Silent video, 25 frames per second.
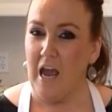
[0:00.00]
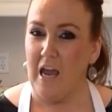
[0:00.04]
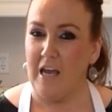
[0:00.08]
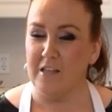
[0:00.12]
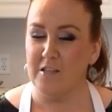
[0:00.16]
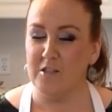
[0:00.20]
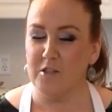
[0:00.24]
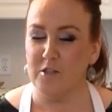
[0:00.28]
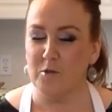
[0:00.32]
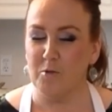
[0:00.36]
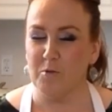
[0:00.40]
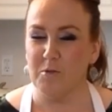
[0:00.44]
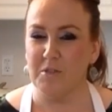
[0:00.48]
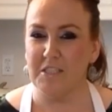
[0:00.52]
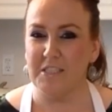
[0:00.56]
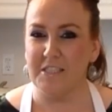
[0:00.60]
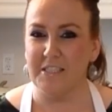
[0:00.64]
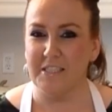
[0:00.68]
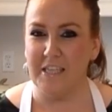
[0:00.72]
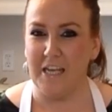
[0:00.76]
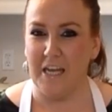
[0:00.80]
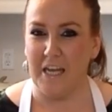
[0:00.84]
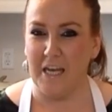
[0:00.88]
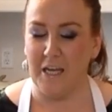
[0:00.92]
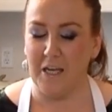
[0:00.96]
And so
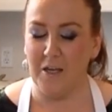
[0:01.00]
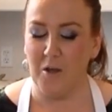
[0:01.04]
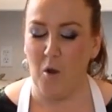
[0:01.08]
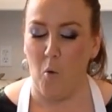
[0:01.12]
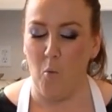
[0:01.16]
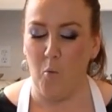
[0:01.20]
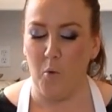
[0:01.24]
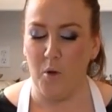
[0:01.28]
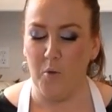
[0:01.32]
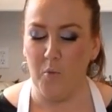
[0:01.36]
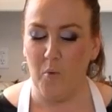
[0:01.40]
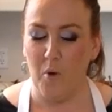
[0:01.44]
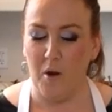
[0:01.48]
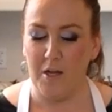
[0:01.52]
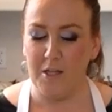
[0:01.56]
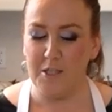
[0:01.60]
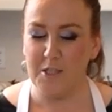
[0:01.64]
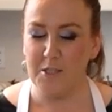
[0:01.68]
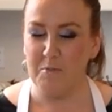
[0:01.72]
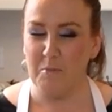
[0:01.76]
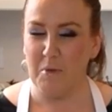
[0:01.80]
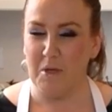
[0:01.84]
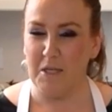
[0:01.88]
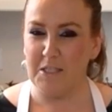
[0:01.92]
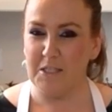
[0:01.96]
today we wanted
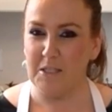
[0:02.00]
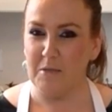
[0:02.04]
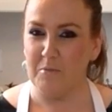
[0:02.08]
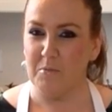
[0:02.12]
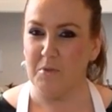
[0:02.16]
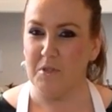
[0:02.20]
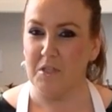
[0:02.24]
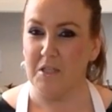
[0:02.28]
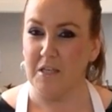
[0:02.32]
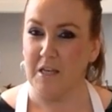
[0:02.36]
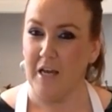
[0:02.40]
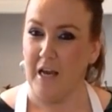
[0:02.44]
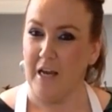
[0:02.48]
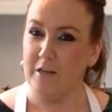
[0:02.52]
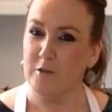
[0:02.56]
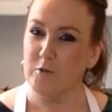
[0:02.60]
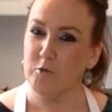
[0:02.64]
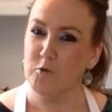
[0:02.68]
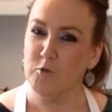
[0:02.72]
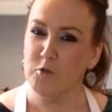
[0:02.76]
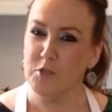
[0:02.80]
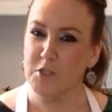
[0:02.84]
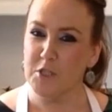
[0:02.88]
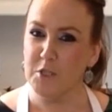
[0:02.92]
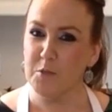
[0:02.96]
to make something
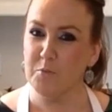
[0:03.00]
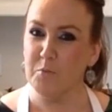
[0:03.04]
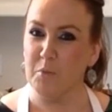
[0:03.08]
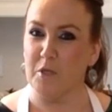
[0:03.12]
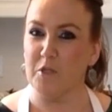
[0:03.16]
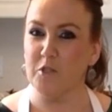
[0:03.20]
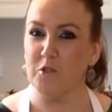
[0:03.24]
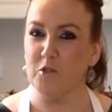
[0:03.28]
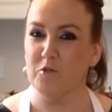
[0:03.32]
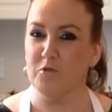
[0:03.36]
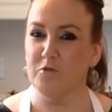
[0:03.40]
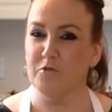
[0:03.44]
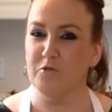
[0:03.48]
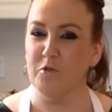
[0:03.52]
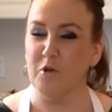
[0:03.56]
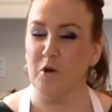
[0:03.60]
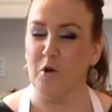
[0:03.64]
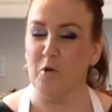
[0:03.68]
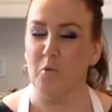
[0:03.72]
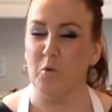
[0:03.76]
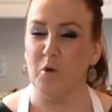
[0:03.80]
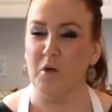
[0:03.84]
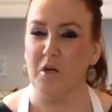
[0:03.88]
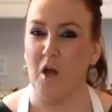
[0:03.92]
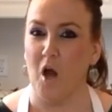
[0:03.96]
extra special for
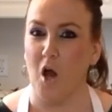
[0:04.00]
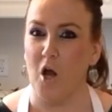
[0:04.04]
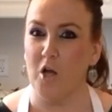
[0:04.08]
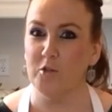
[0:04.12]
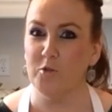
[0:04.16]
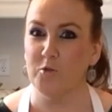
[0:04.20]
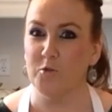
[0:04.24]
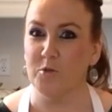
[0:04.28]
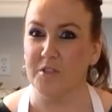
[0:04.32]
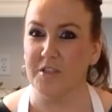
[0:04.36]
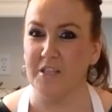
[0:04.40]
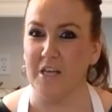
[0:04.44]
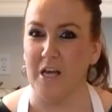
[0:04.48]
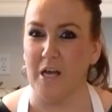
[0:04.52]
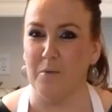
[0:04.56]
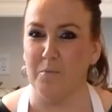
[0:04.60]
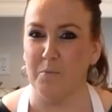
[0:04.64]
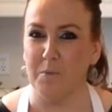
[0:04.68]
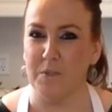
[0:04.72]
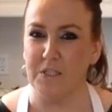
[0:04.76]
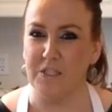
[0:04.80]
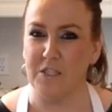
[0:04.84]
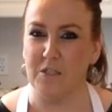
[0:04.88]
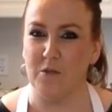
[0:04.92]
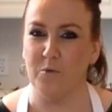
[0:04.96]
our 100th
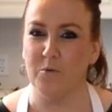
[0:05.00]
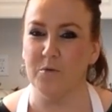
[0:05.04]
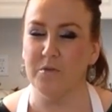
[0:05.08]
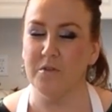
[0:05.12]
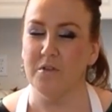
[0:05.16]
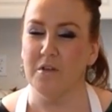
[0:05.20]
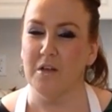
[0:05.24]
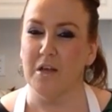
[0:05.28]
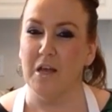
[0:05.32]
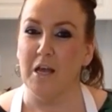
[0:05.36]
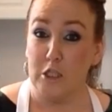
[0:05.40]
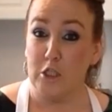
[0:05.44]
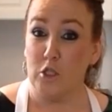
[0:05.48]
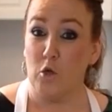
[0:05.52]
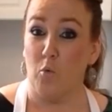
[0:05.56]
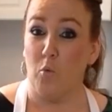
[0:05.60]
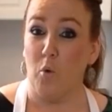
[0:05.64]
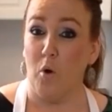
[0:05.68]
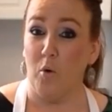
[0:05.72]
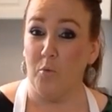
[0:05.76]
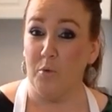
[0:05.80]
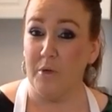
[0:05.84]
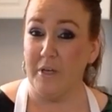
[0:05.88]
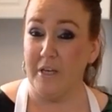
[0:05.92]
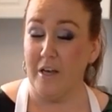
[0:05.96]
episode. So
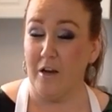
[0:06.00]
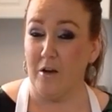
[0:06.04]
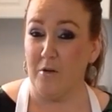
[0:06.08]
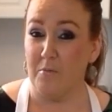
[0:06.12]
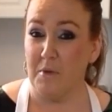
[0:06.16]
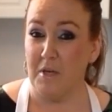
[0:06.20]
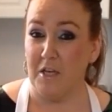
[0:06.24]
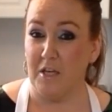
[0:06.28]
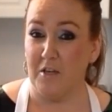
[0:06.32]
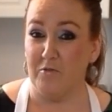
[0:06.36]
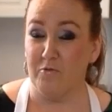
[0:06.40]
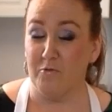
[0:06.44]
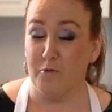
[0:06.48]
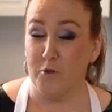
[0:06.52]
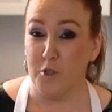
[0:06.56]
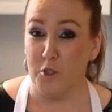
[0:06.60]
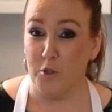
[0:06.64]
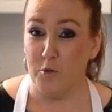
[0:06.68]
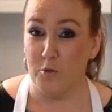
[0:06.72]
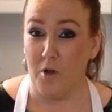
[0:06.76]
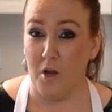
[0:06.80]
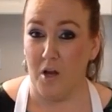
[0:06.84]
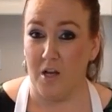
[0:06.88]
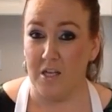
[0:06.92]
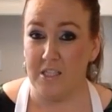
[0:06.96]
what we are making for you
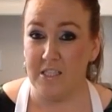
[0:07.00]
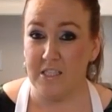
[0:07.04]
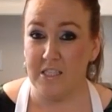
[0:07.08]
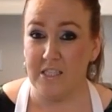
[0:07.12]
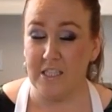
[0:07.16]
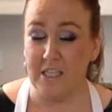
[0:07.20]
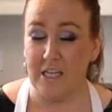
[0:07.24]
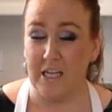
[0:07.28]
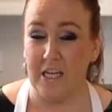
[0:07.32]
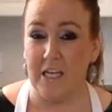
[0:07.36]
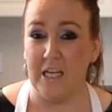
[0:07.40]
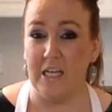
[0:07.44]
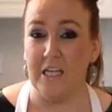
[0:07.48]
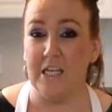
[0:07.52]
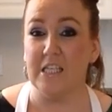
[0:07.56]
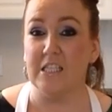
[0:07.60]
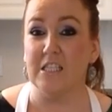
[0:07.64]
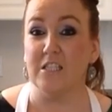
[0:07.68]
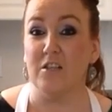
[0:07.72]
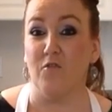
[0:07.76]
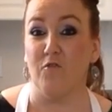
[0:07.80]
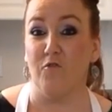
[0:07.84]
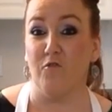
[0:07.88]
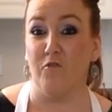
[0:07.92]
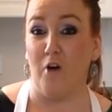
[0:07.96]
guys today
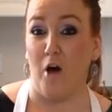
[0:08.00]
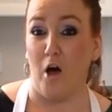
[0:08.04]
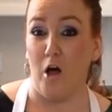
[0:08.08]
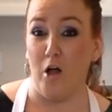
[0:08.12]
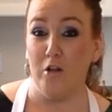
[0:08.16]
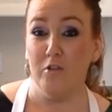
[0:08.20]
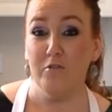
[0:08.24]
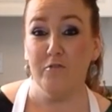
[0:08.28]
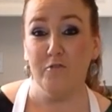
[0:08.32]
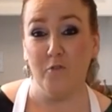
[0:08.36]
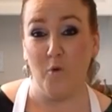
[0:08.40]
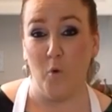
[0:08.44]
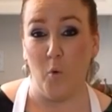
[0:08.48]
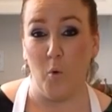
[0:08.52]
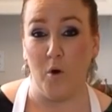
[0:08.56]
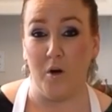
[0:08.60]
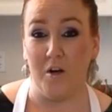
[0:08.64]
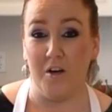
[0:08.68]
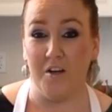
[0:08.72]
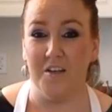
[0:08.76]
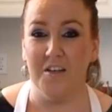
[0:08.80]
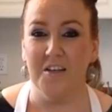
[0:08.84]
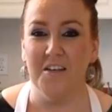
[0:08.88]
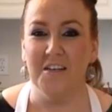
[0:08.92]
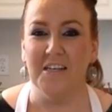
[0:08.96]
is Fall
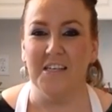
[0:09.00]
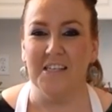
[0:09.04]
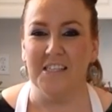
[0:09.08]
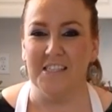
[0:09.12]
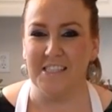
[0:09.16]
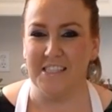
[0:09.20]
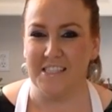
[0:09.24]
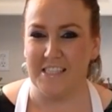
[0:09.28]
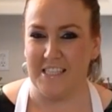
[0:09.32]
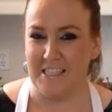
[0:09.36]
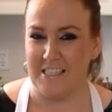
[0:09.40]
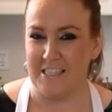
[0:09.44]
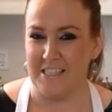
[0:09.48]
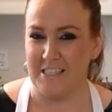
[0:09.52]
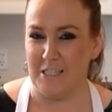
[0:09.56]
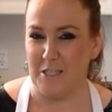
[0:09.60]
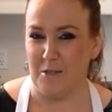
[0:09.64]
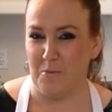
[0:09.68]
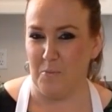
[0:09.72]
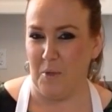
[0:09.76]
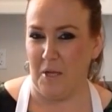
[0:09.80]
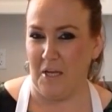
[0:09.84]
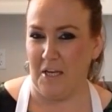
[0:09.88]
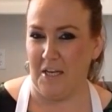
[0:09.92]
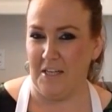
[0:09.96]
4 Sex in a
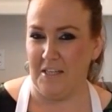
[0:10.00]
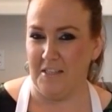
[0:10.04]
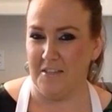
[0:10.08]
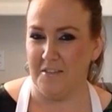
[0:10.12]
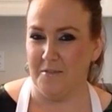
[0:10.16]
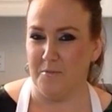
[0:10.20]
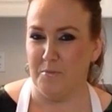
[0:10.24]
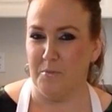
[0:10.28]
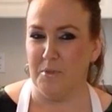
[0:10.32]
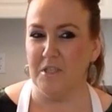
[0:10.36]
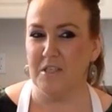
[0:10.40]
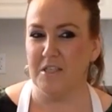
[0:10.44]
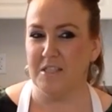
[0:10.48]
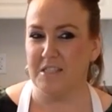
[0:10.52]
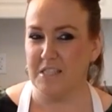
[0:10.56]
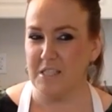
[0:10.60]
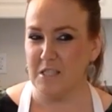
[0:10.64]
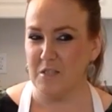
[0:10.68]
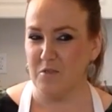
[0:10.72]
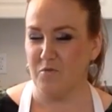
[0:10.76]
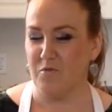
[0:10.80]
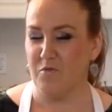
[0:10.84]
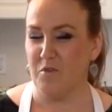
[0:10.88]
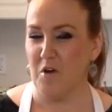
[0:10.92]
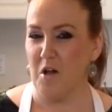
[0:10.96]
Pan, because
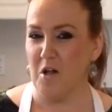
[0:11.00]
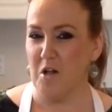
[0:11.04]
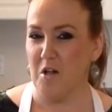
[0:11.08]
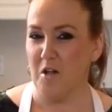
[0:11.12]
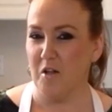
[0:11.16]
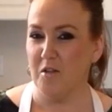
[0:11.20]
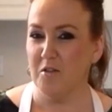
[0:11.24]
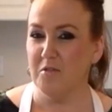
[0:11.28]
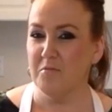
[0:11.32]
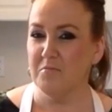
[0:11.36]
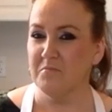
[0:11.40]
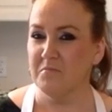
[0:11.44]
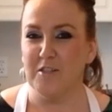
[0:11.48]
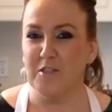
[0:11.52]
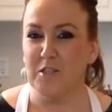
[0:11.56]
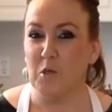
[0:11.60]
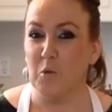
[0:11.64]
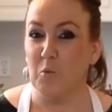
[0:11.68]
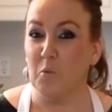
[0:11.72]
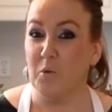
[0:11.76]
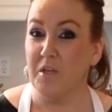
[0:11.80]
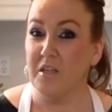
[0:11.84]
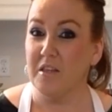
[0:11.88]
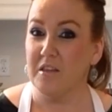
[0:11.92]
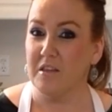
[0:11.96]
it's fall, and
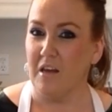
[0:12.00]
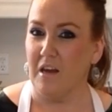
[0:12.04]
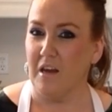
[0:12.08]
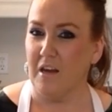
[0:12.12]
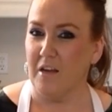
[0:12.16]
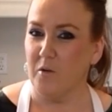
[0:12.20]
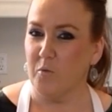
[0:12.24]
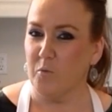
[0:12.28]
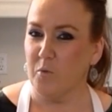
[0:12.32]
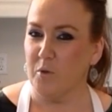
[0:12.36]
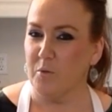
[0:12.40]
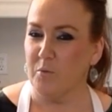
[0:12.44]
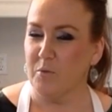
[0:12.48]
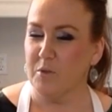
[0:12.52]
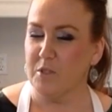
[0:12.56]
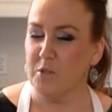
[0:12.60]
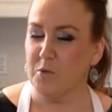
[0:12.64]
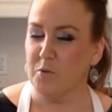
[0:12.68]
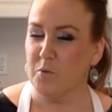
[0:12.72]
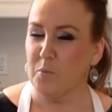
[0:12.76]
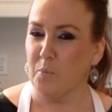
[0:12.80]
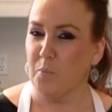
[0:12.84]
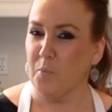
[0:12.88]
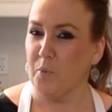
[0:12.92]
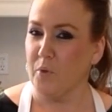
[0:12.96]
so we thought we would
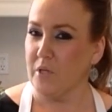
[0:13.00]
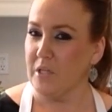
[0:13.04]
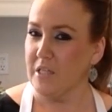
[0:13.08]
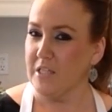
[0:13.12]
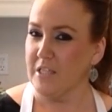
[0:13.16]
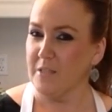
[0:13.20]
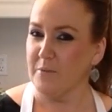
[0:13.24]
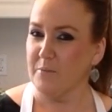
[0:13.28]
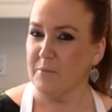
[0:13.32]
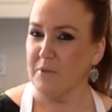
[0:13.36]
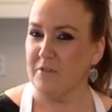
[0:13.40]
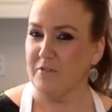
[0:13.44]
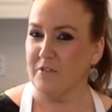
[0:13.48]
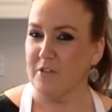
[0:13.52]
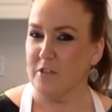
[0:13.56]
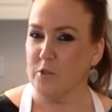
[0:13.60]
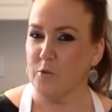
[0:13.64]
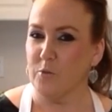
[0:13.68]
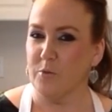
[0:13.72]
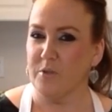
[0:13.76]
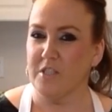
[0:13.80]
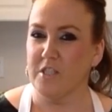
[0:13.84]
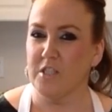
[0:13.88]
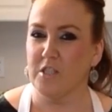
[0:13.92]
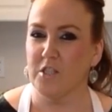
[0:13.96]
put a little bit of a
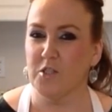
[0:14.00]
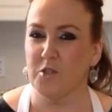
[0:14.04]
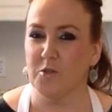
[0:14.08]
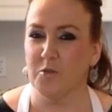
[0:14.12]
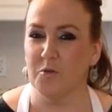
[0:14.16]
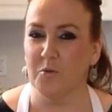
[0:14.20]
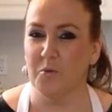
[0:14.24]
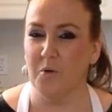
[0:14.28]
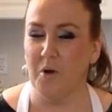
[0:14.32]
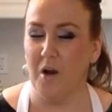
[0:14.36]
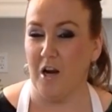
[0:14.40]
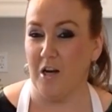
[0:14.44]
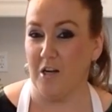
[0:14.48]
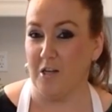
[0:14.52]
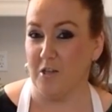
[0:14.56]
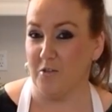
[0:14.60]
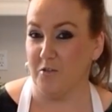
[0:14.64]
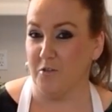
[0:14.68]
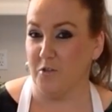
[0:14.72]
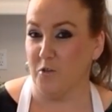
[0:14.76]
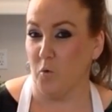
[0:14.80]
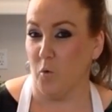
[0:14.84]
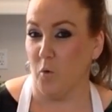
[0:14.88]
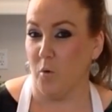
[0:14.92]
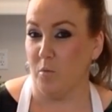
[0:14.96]
twist to our
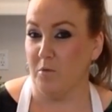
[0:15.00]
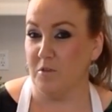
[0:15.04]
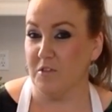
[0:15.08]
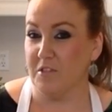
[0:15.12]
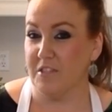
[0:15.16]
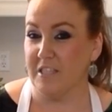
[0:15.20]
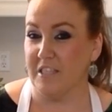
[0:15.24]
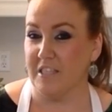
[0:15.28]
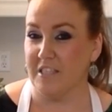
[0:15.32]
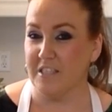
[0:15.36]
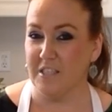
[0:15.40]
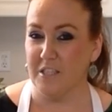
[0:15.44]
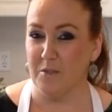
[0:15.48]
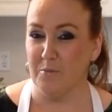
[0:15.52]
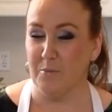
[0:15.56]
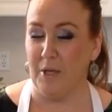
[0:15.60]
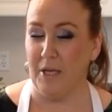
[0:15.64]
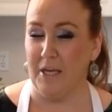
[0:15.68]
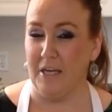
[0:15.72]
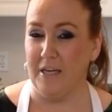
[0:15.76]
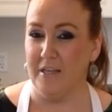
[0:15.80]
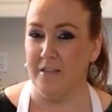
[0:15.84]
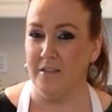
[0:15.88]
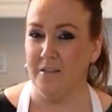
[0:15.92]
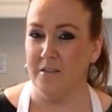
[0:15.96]
normal Sex in a
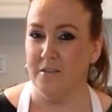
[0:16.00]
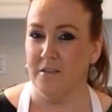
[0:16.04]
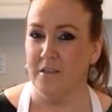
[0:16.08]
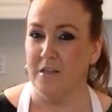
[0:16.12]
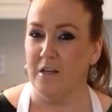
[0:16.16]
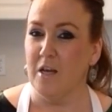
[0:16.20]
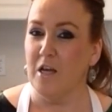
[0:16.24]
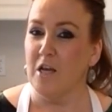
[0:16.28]
Pan.